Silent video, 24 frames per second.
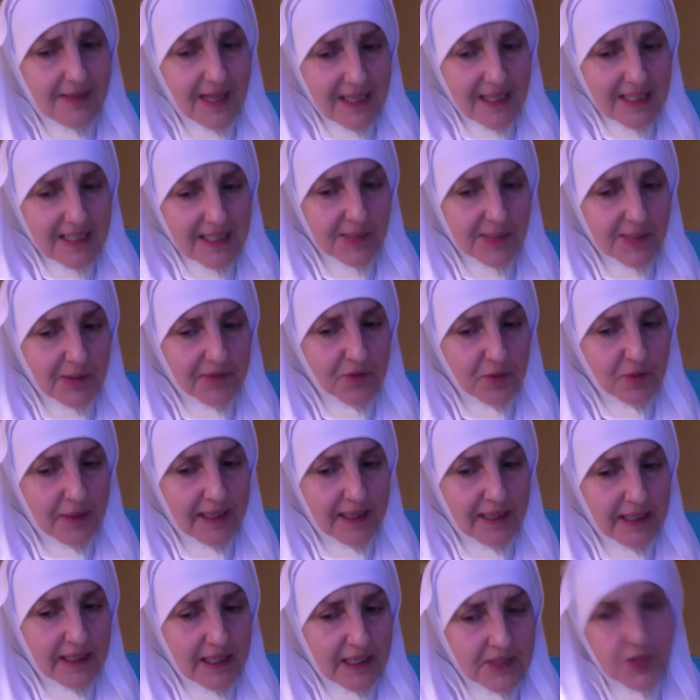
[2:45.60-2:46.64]
some of you
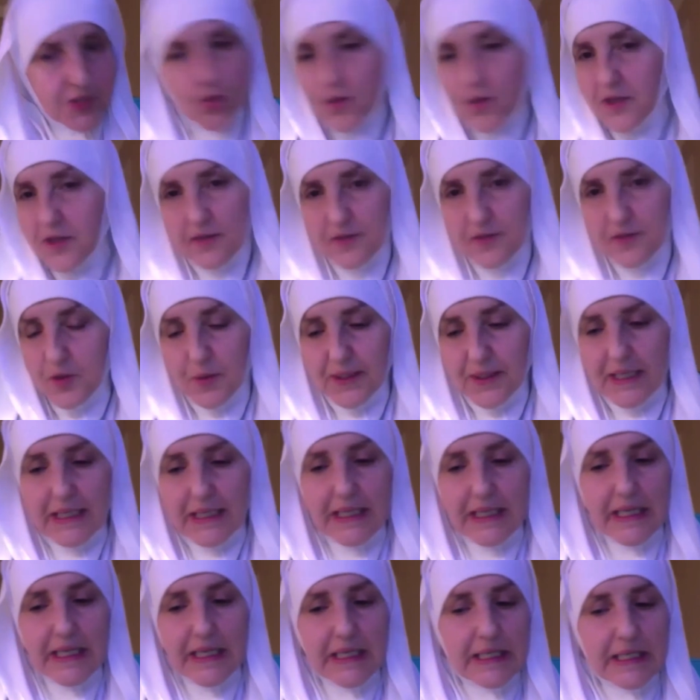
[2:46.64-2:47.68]
may not, or if you want to
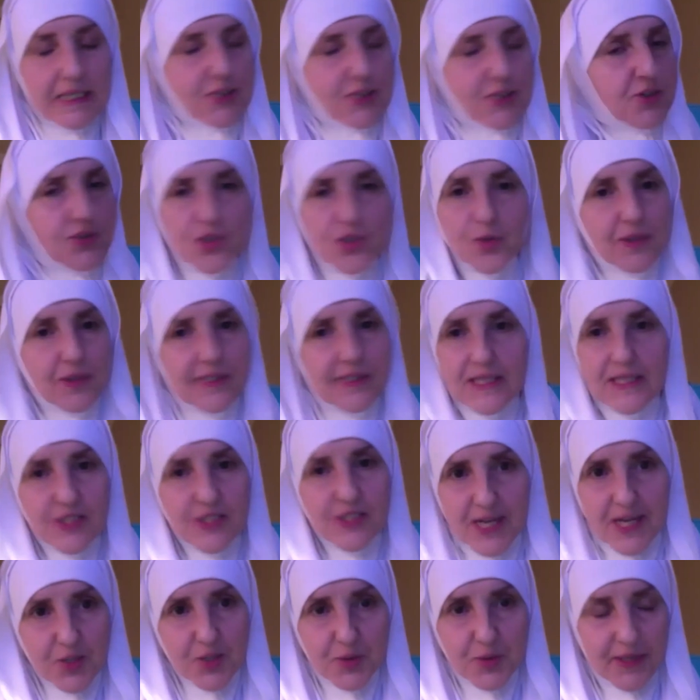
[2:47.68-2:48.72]
listen to it, it's
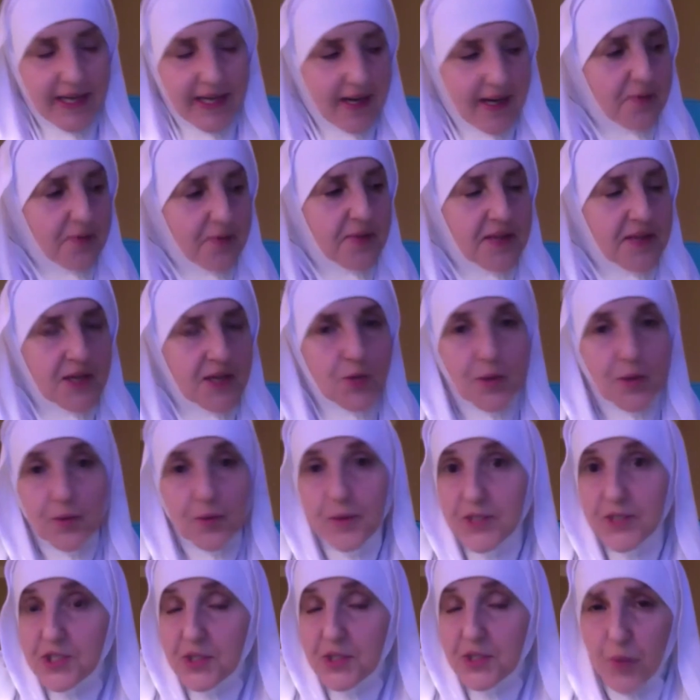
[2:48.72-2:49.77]
actually out there. When we
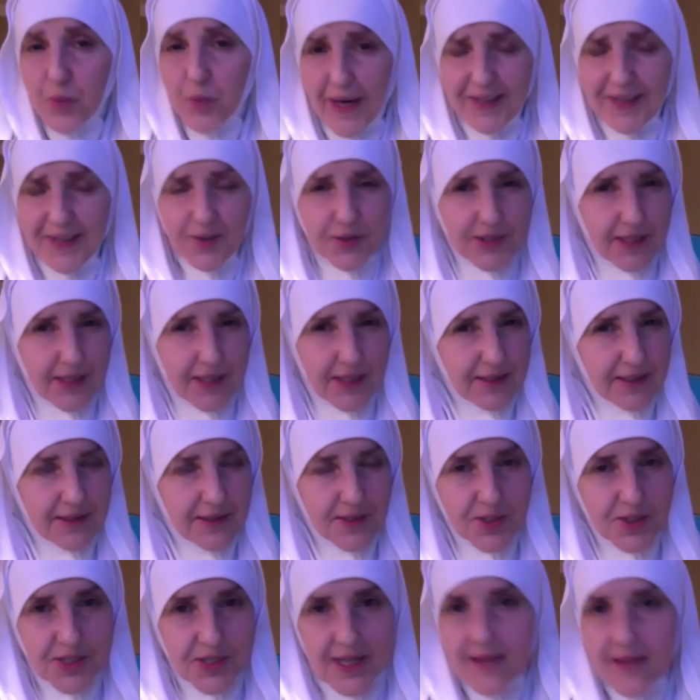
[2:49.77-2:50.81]
said, why don't I
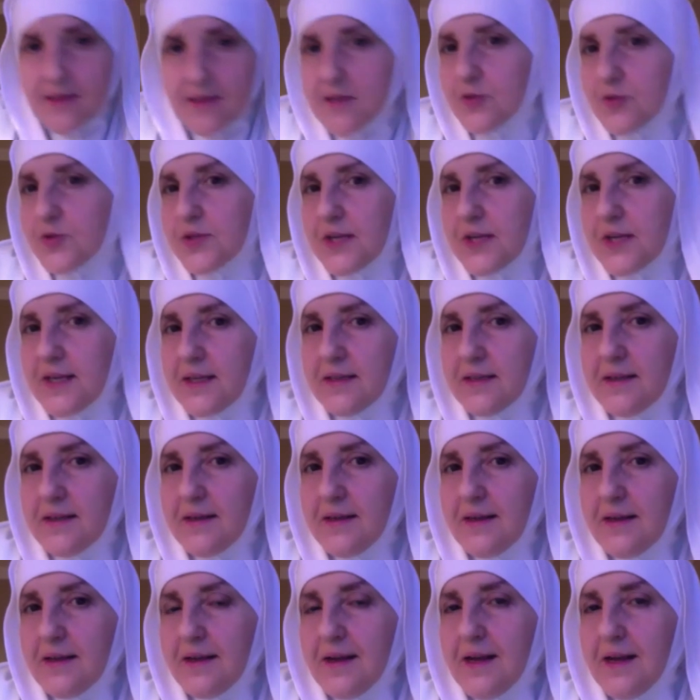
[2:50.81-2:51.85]
understand the Quran?
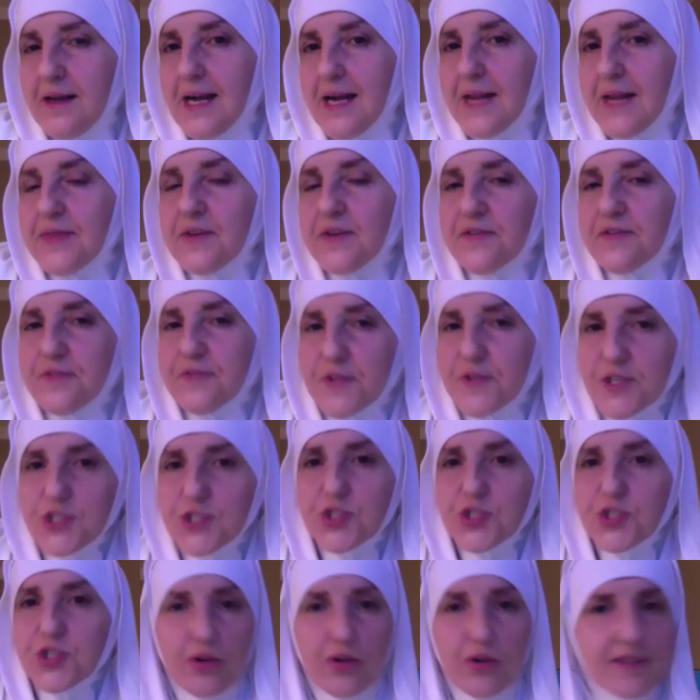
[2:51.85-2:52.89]
And the
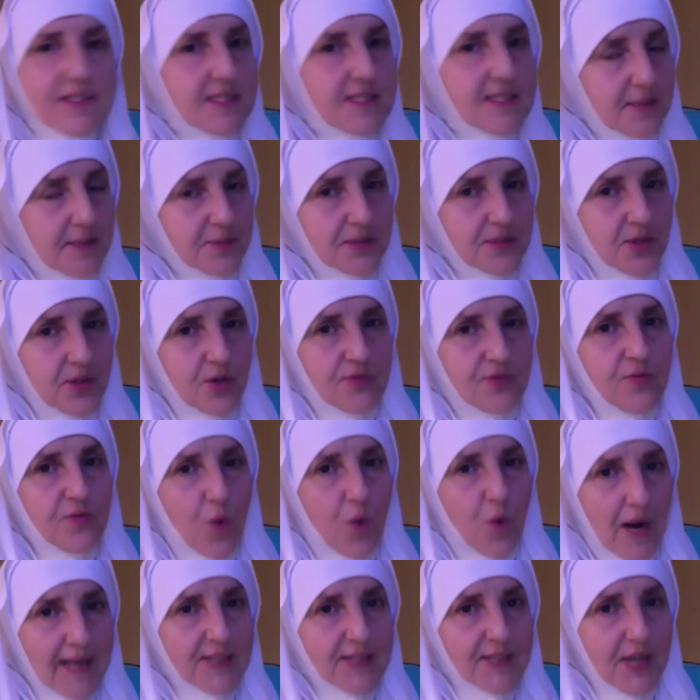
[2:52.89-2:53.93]
first concept of
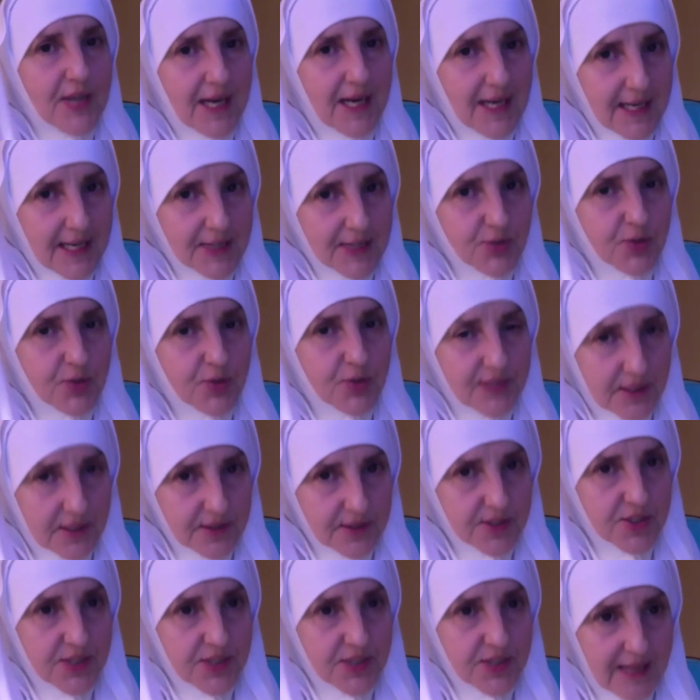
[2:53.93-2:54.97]
why I don't
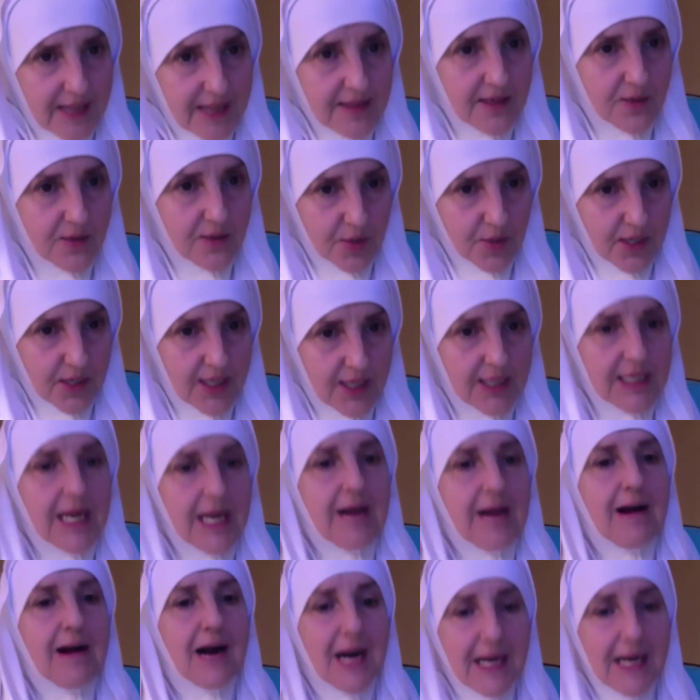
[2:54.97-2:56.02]
understand the Quran,
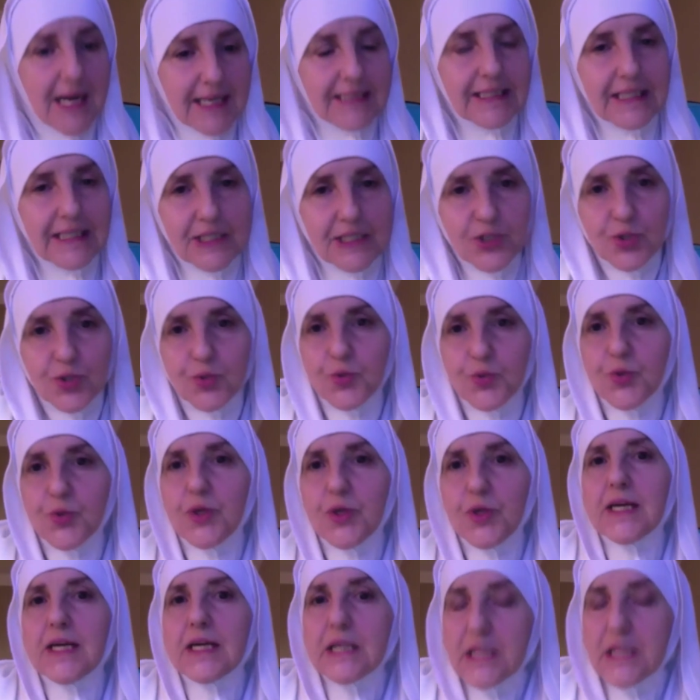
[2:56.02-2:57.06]
I need to
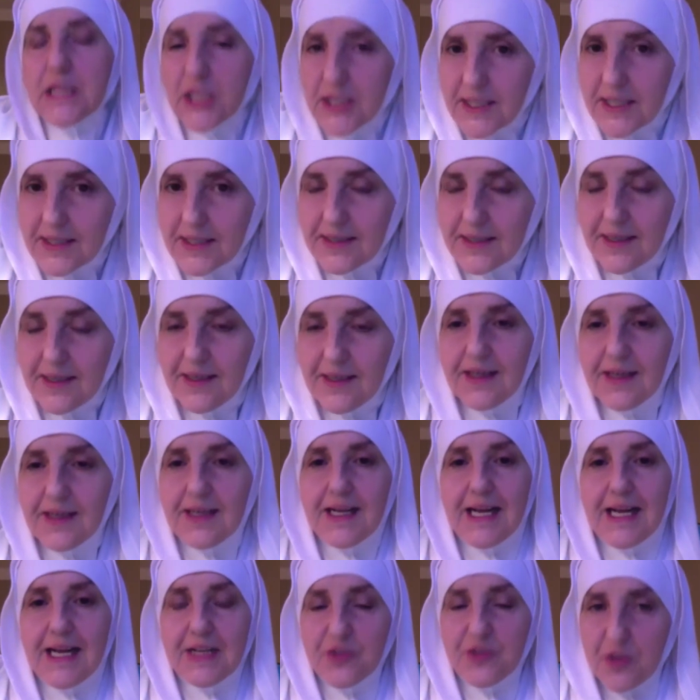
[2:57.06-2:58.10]
learn
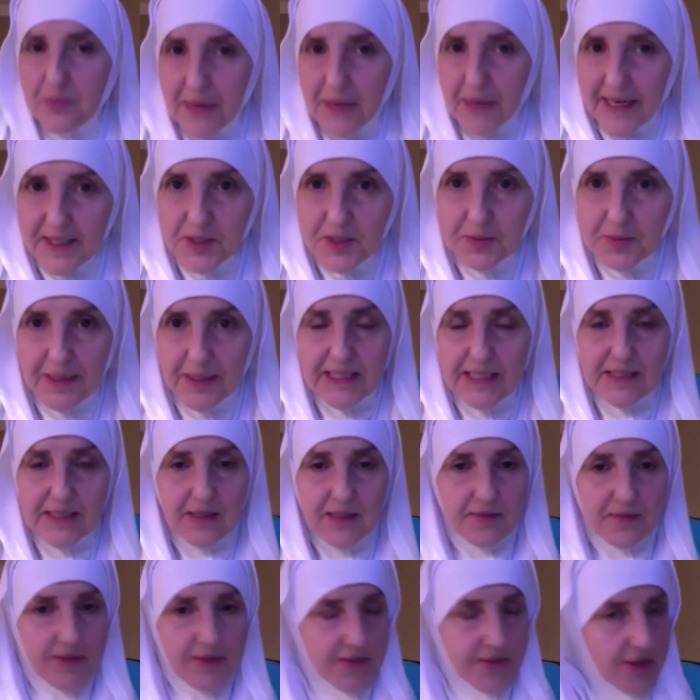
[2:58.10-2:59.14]
and remind
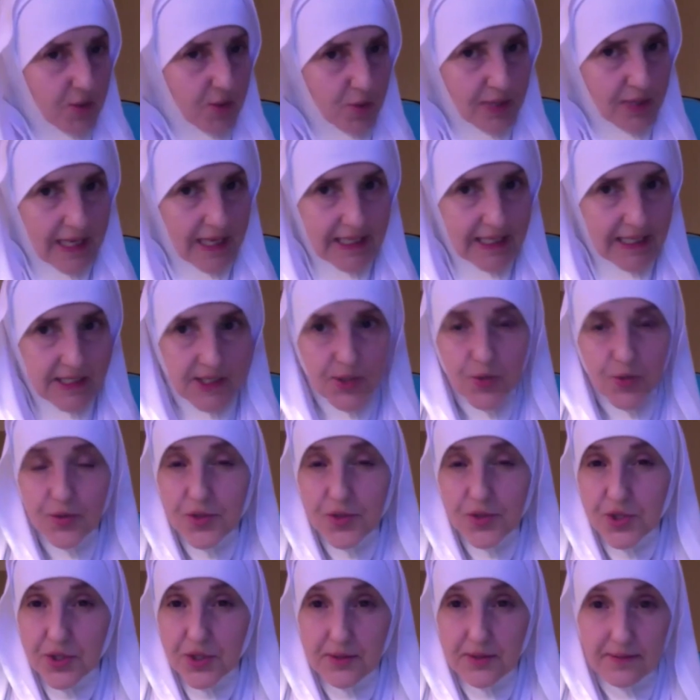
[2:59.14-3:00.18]
myself that the Quran is an
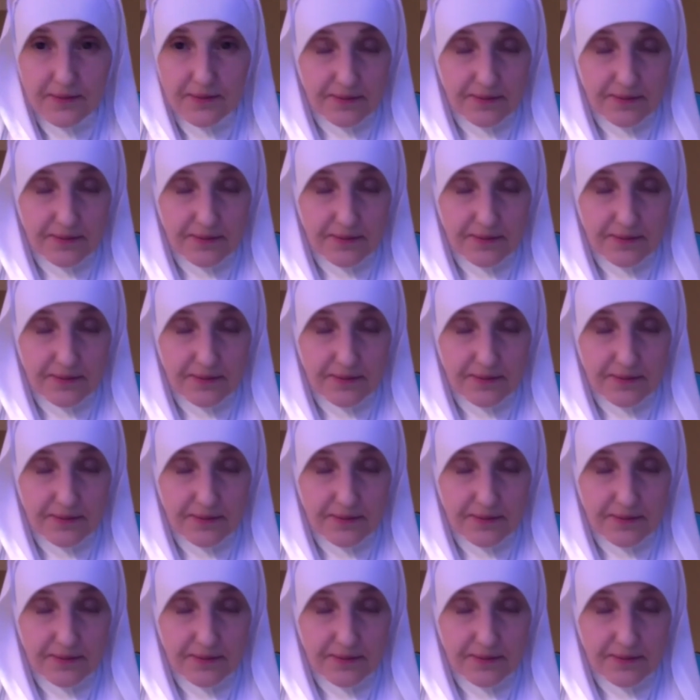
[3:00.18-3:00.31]
ocean.